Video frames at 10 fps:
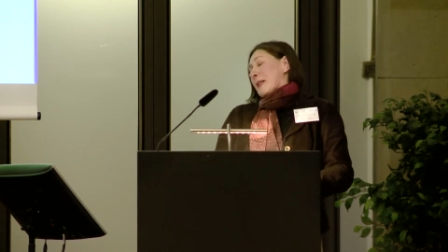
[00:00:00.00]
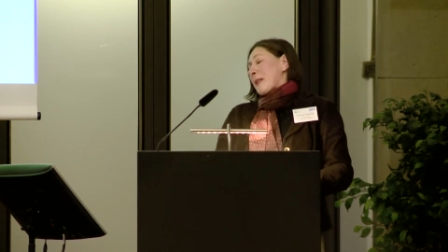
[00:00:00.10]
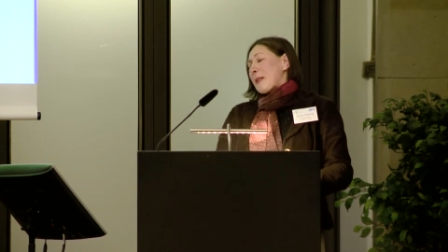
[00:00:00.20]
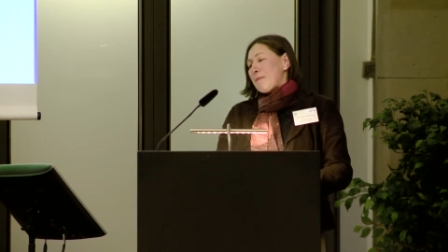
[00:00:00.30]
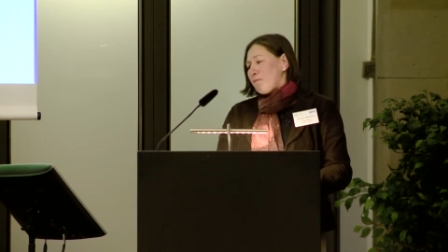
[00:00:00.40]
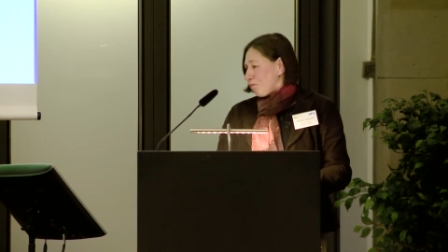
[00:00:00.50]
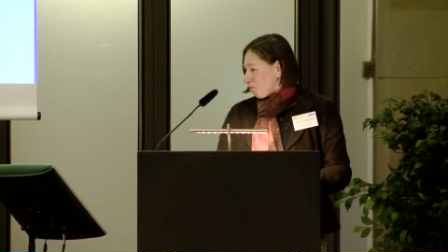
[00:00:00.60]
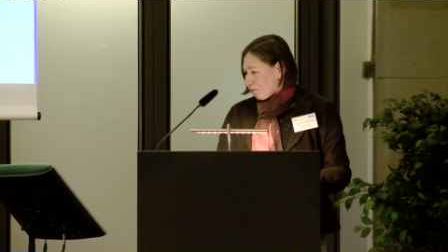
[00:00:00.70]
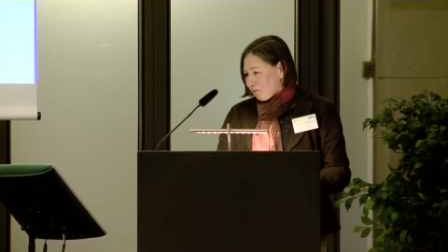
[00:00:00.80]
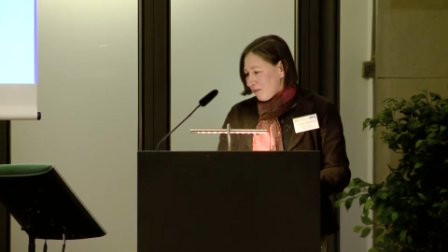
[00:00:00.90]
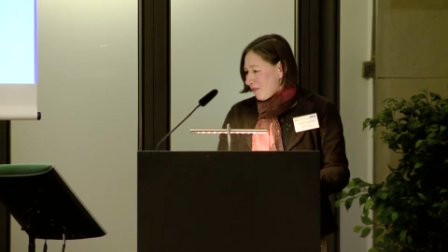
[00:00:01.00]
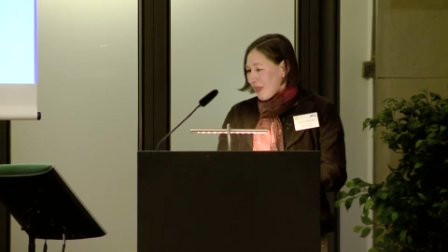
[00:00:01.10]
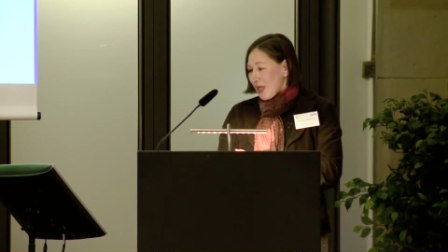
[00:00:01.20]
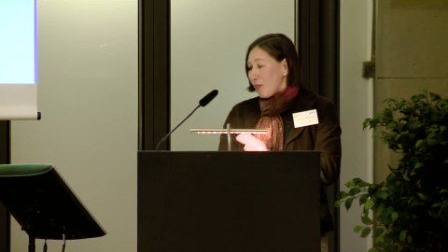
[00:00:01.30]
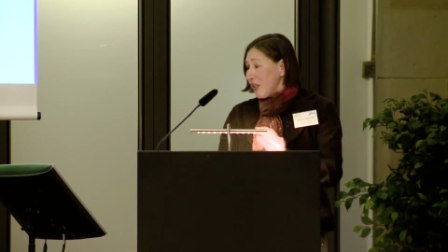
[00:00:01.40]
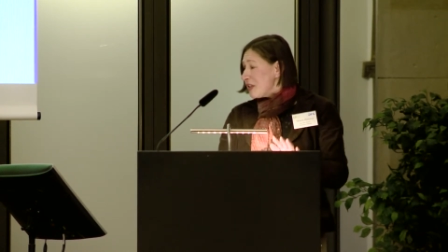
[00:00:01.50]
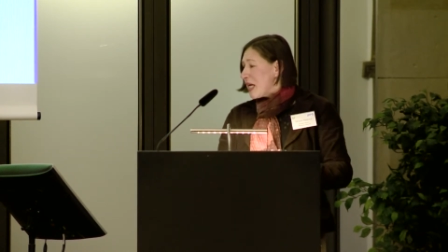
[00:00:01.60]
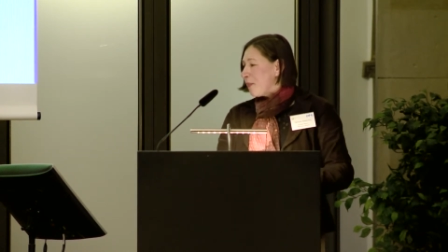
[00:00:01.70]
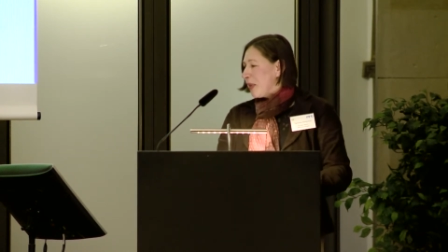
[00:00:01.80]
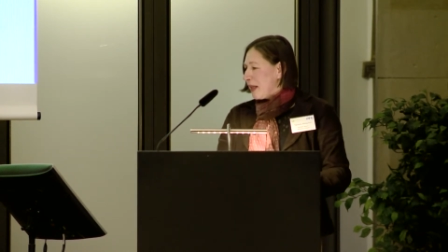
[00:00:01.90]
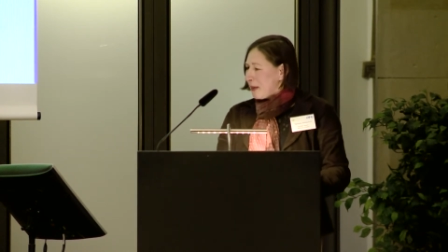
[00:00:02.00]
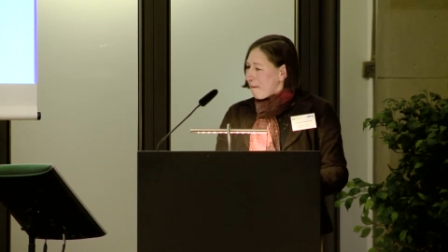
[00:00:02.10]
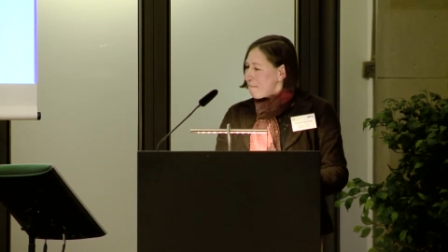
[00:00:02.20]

Um, but it's happening.